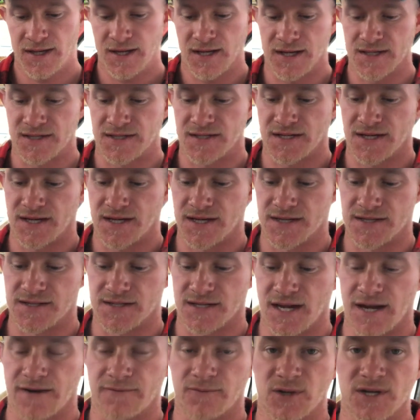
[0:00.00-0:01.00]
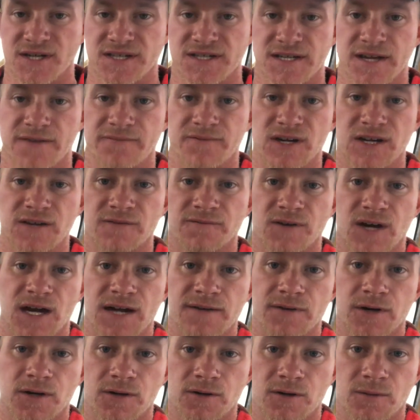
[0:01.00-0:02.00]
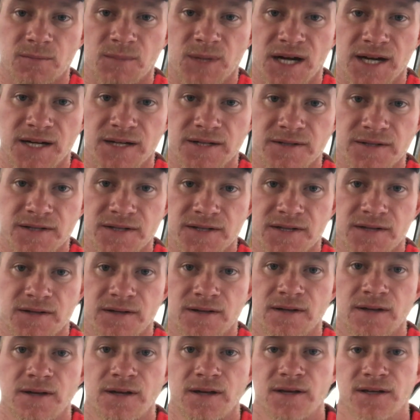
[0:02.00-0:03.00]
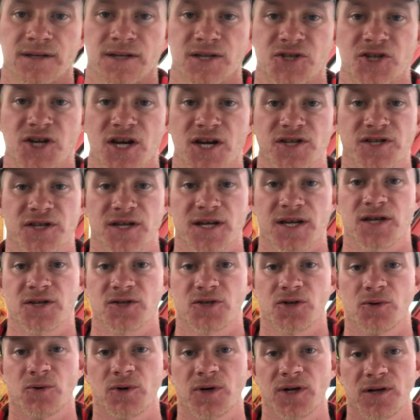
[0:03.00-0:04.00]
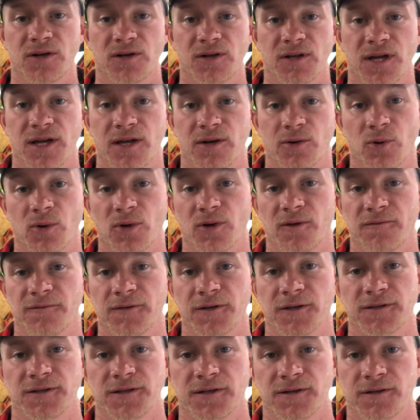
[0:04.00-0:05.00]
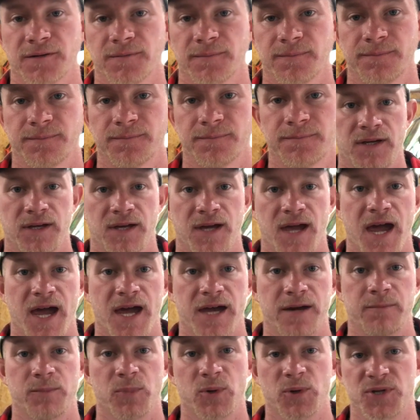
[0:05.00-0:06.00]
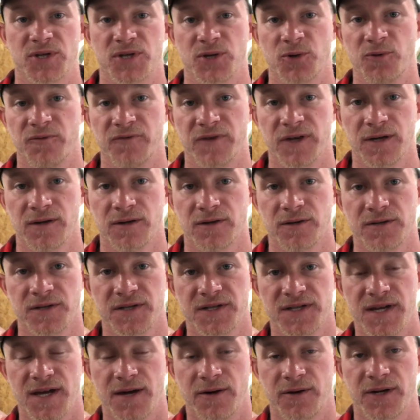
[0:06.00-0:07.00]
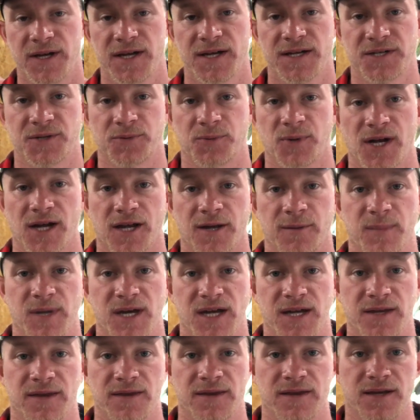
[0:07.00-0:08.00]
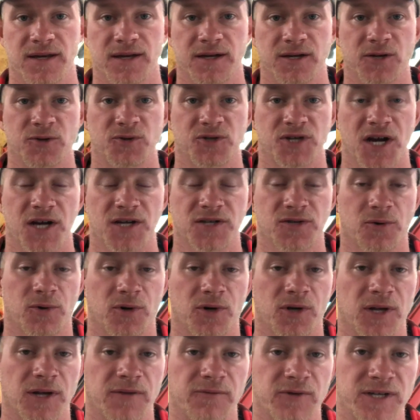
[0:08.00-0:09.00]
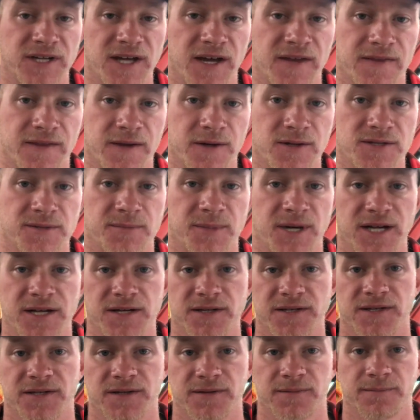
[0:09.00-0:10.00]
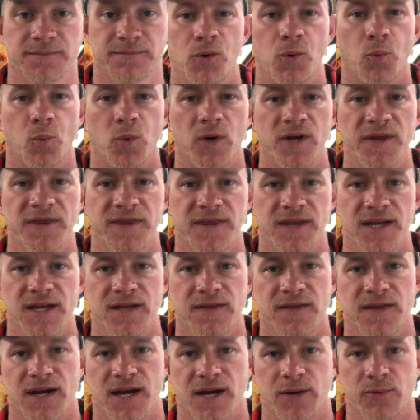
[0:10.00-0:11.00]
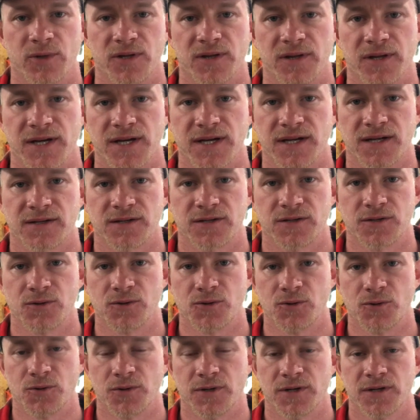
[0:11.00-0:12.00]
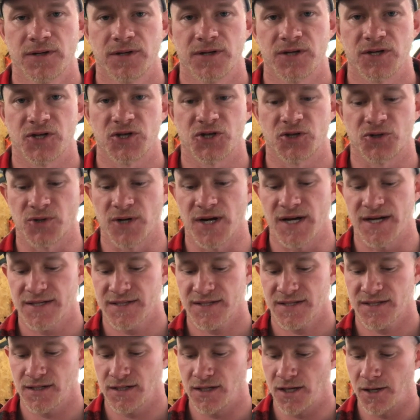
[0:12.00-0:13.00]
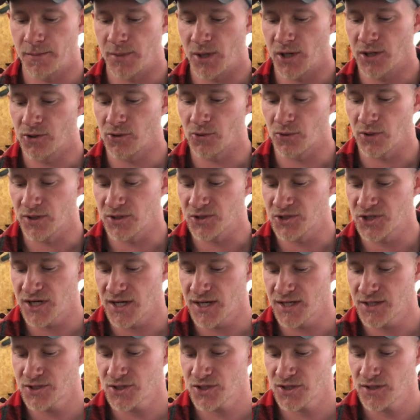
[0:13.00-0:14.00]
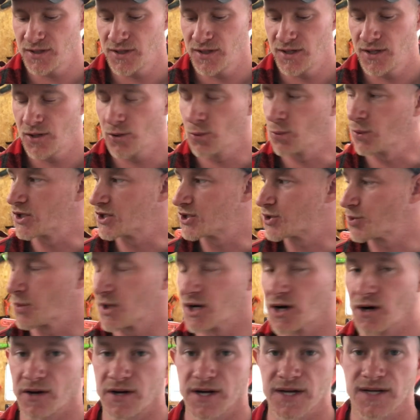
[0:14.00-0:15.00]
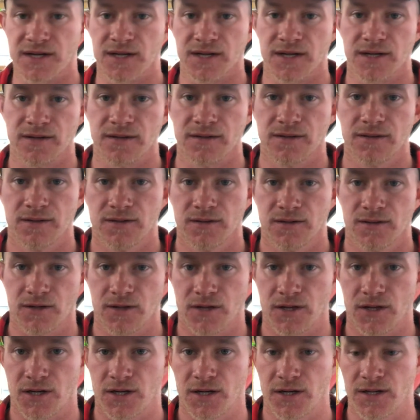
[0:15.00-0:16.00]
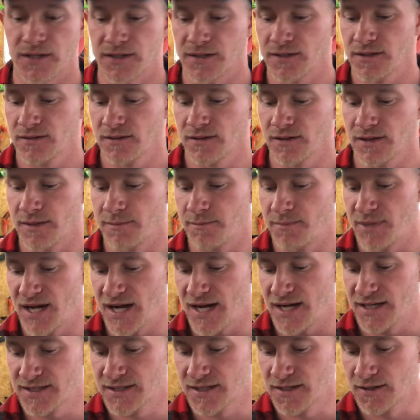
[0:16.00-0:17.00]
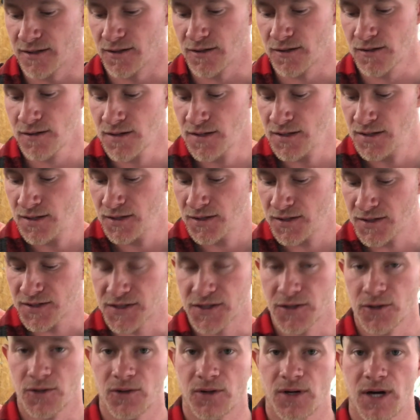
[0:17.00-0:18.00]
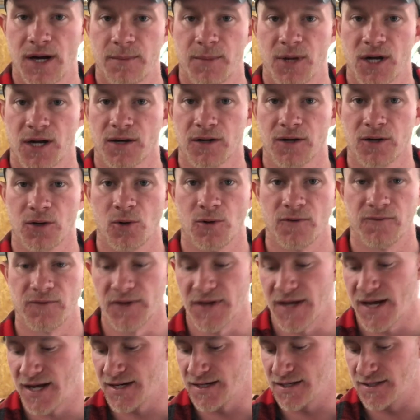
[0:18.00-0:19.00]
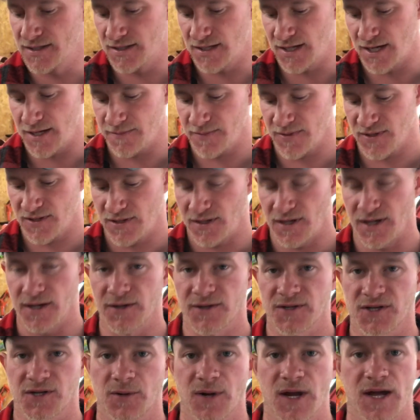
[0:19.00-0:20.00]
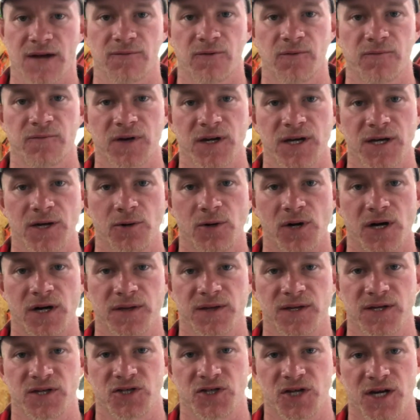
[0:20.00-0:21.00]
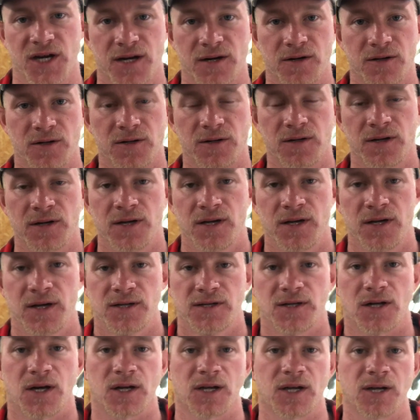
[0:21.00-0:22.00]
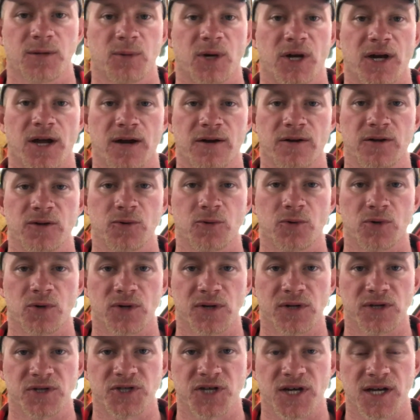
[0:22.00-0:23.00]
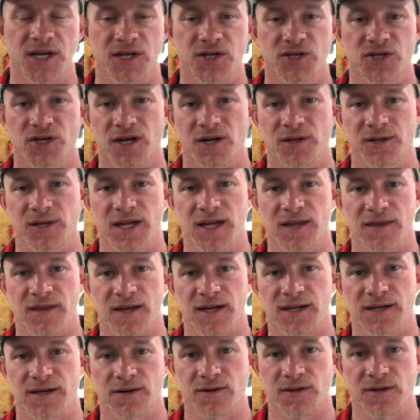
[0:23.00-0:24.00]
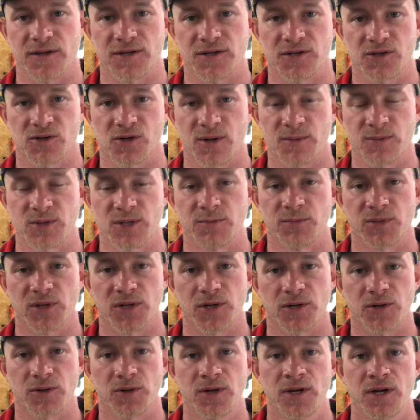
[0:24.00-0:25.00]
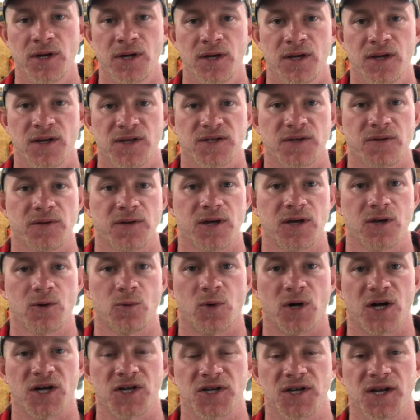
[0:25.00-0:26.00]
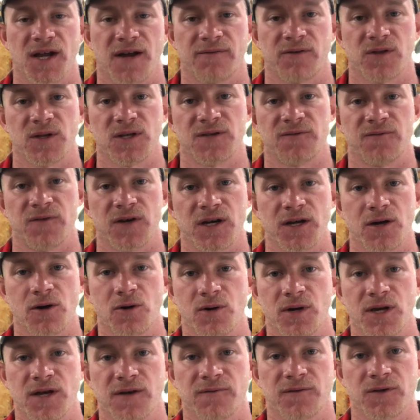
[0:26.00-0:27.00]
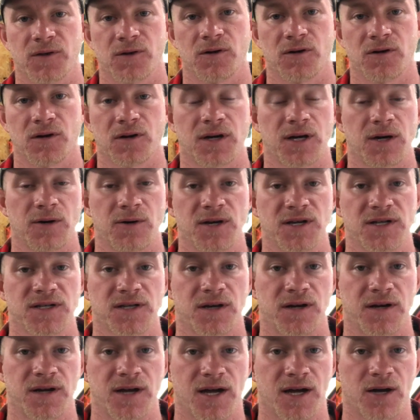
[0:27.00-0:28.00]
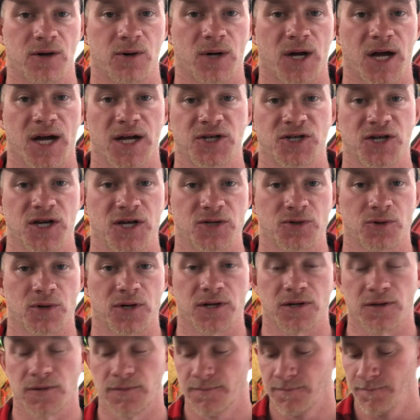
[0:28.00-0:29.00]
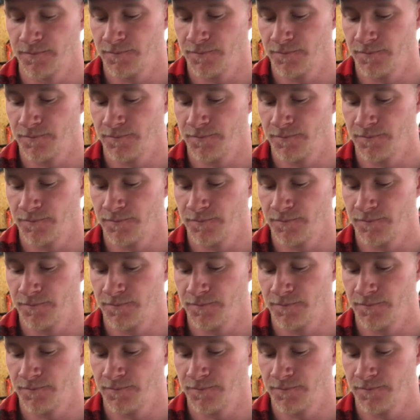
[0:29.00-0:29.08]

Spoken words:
it says every 7,500 miles to change the engine oil and oil filter. And most new vehicles nowadays recommend that you change the oil every 10,000 miles. One thing that I would like to stress about your oil change, which we already did on Labatt here, so I'm not going to go over that in depth. I also have a video on this channel talking about how to do an oil change. I'll link that down in the description below so that you can watch it after this video if you're curious on how I change oil.